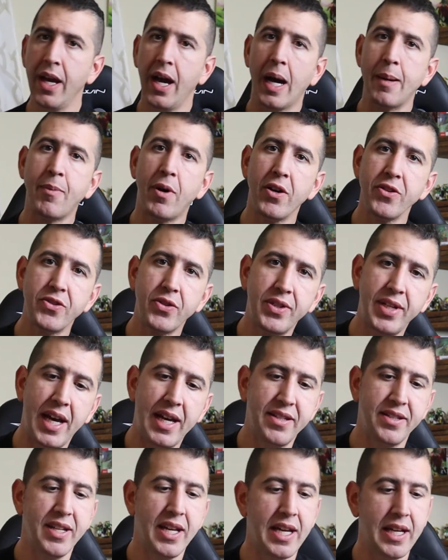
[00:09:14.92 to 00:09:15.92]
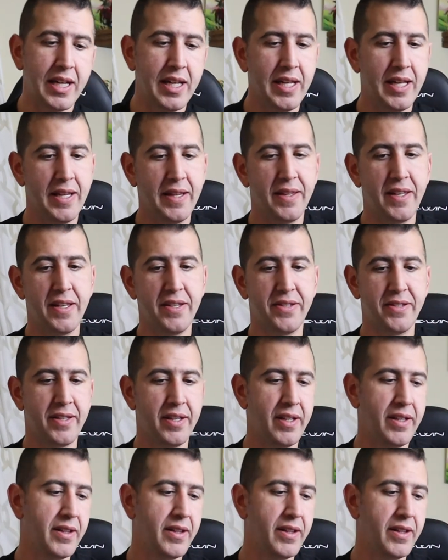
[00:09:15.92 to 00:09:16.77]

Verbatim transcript: I'm also testing this